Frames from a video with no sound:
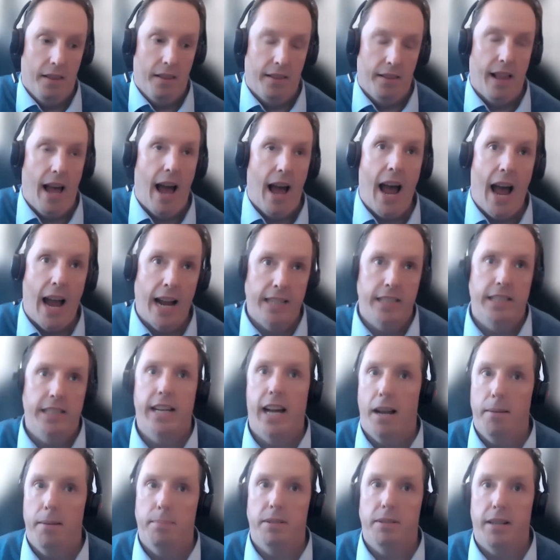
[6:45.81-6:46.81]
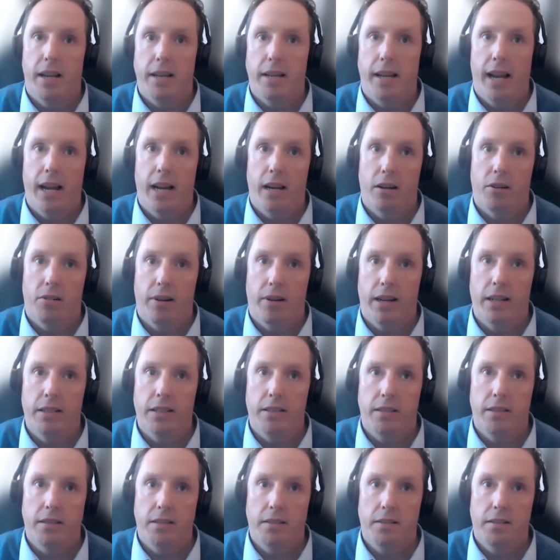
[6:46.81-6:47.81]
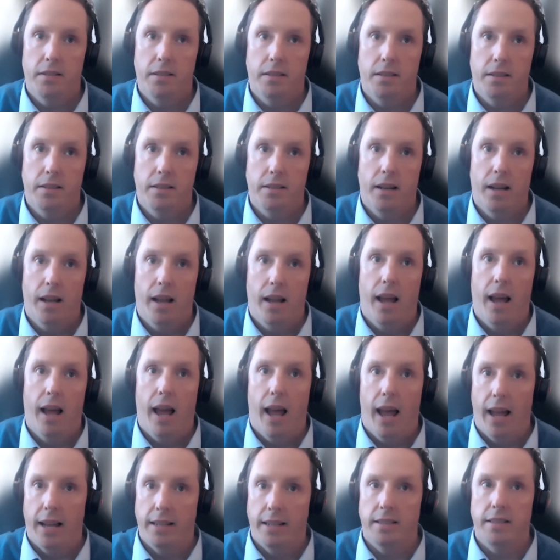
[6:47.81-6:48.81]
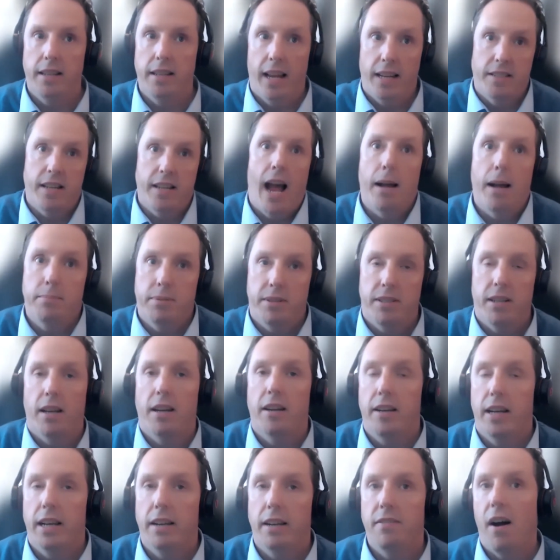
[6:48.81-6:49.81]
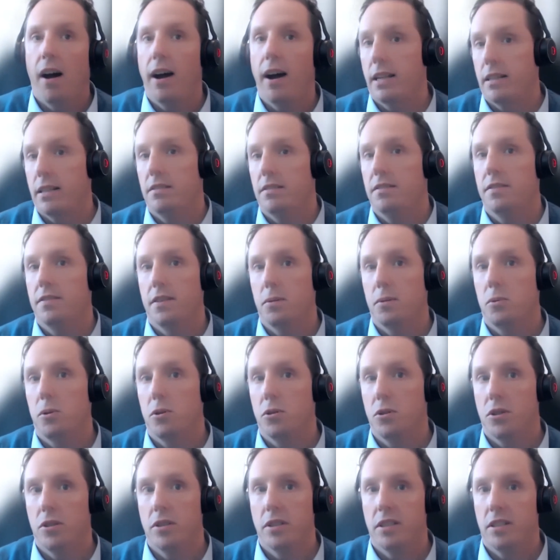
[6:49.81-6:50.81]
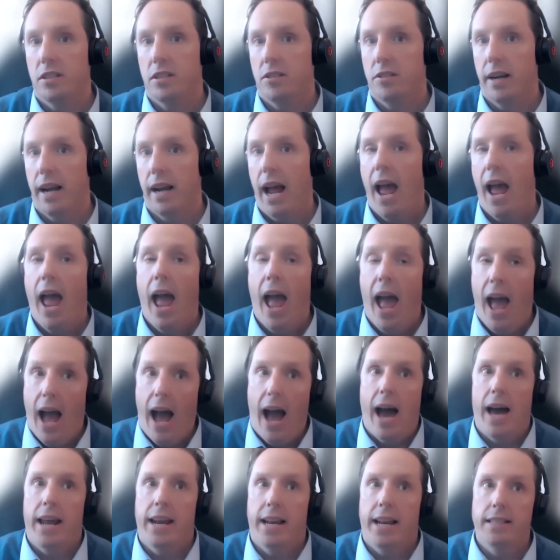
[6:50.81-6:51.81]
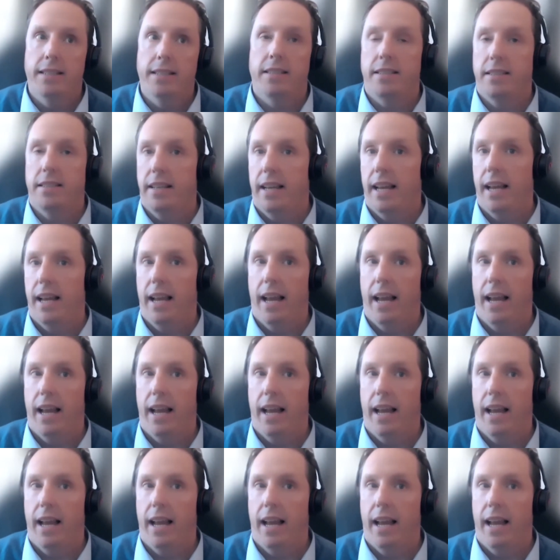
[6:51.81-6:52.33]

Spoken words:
that 88% increase is absolutely vital for the water industry. And it's